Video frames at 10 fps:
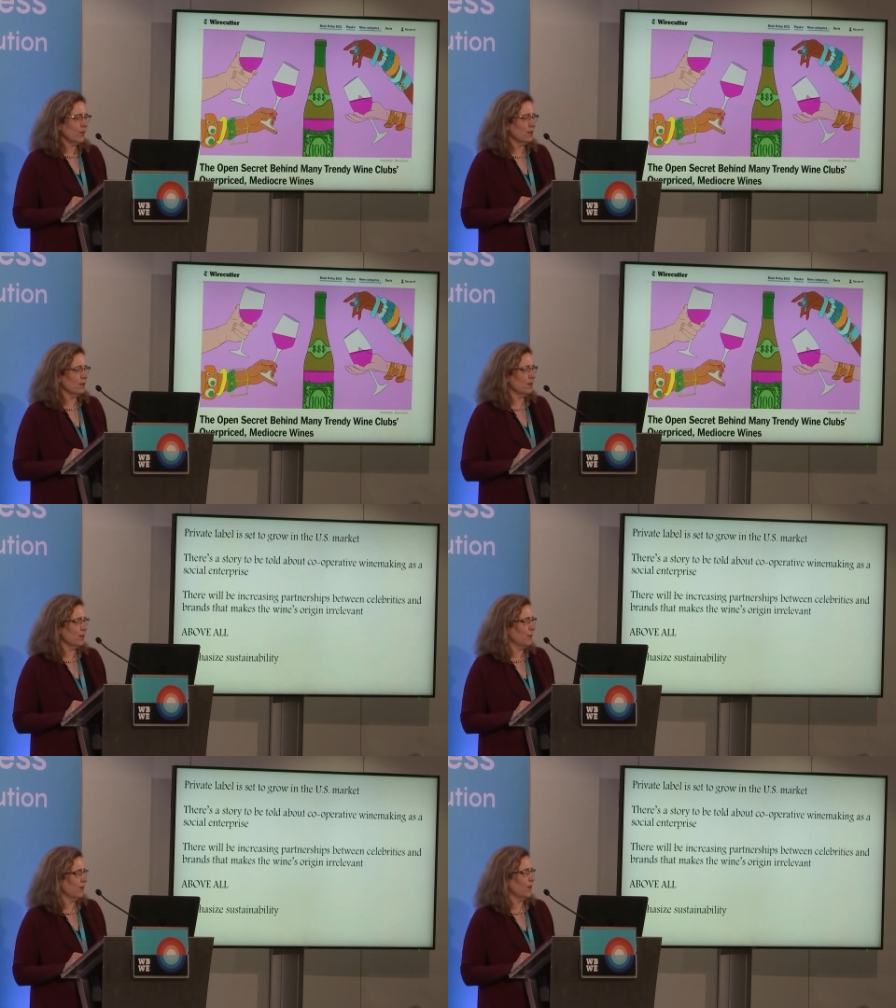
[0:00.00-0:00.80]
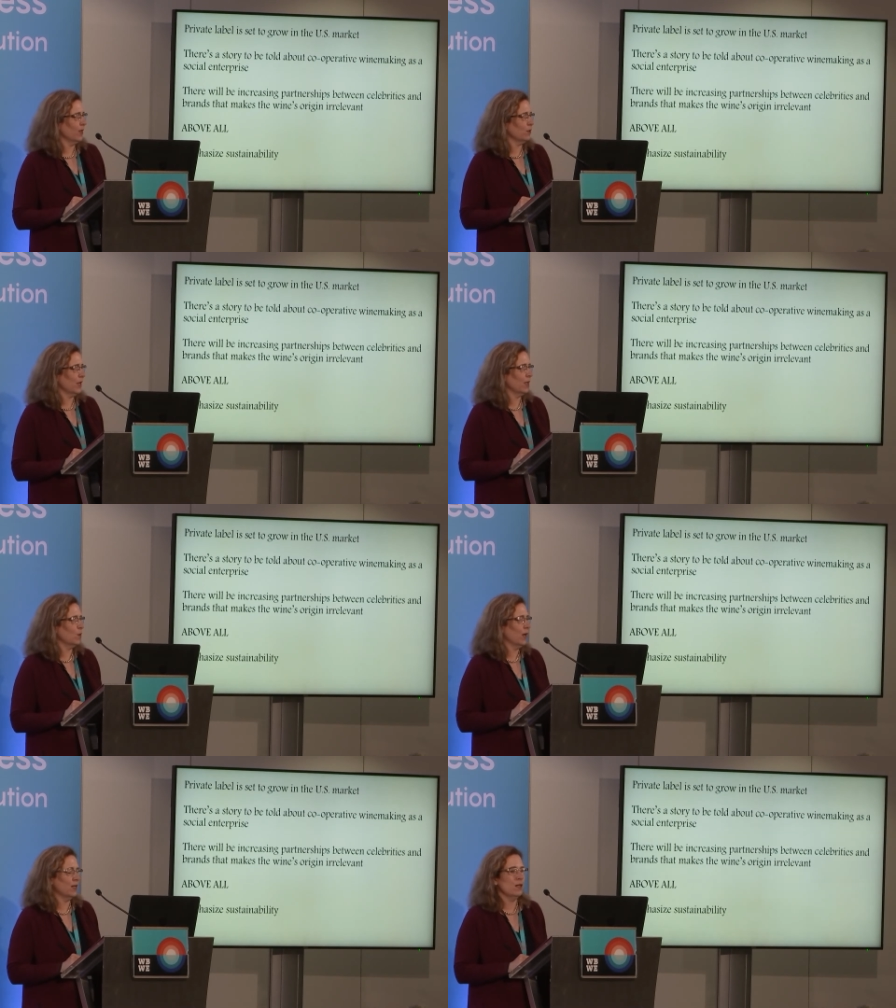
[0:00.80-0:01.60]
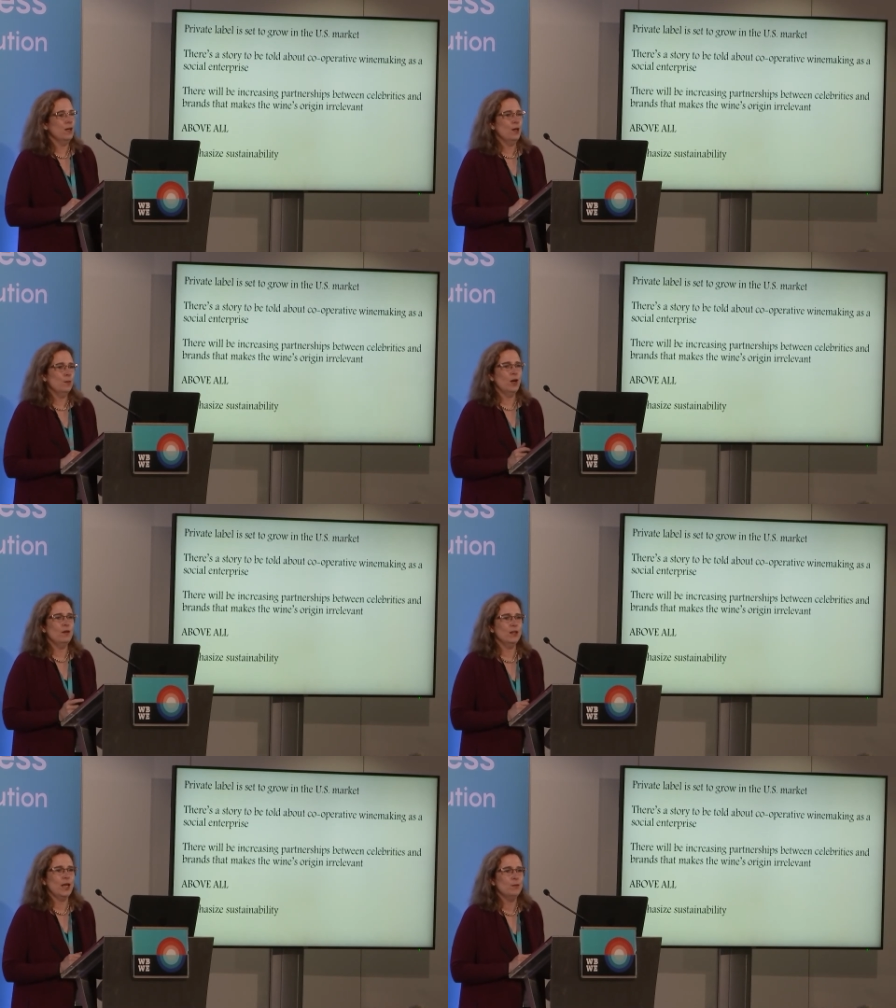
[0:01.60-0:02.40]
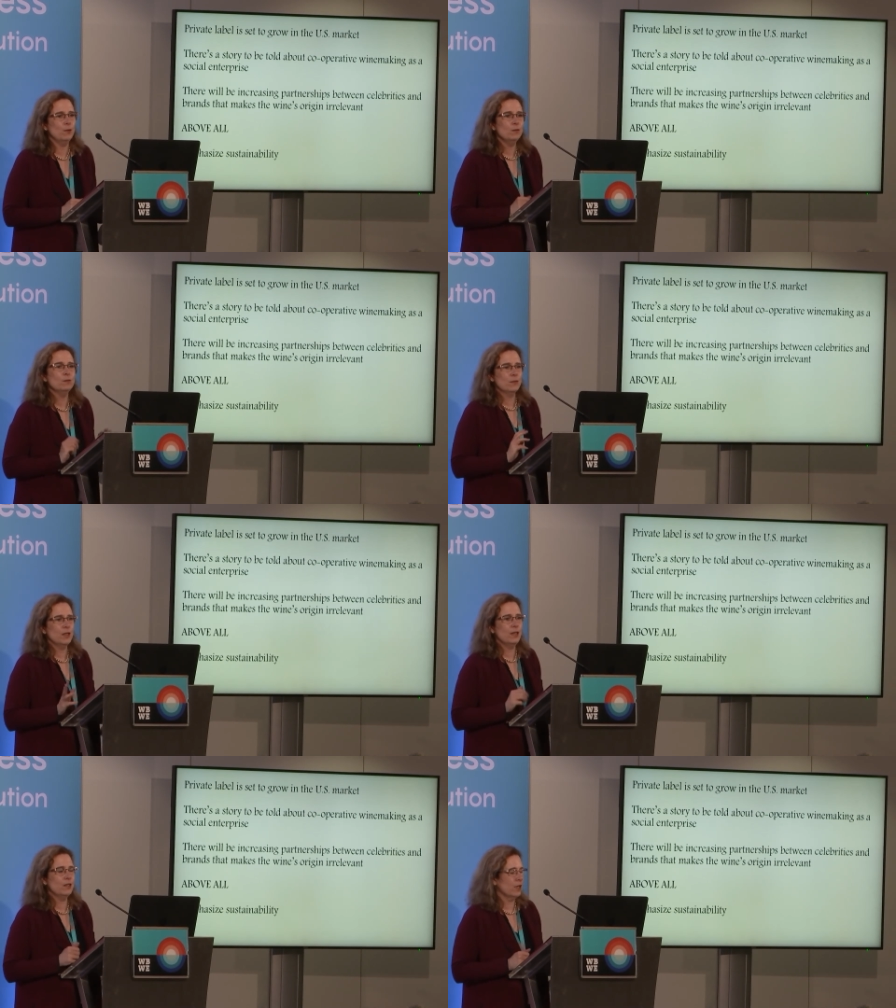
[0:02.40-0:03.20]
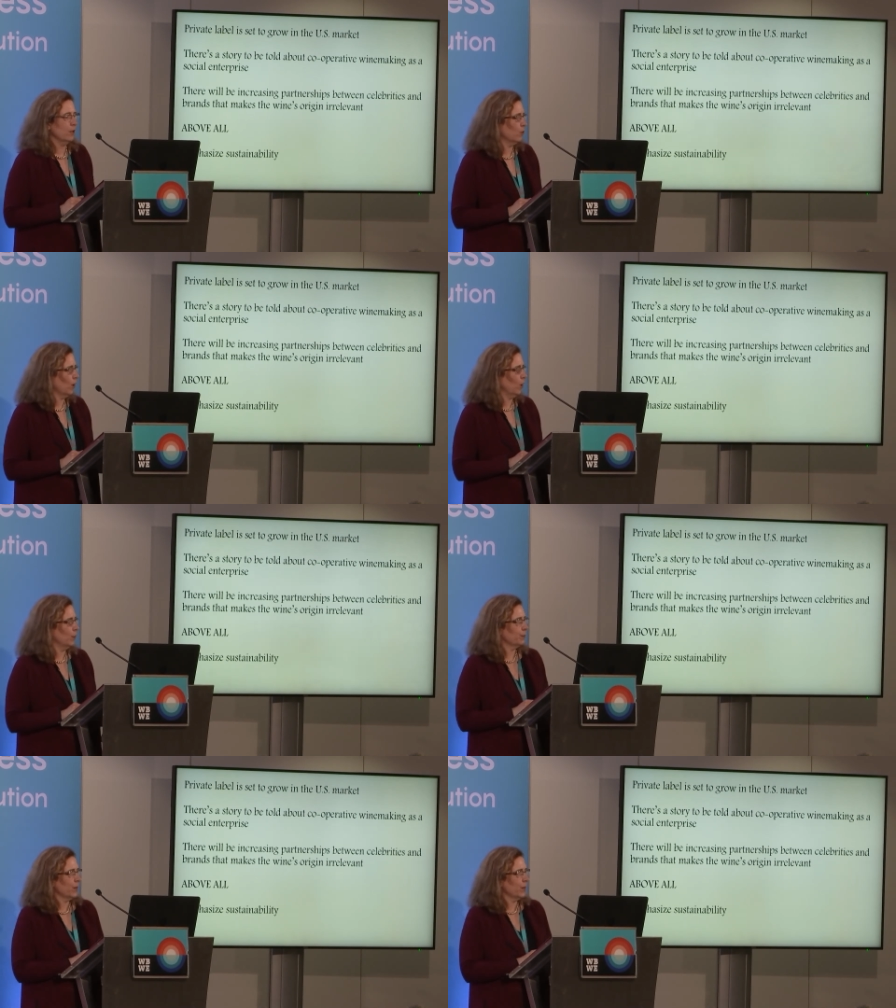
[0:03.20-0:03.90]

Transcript: So this is my final takeaways. Private label, it's going to grow.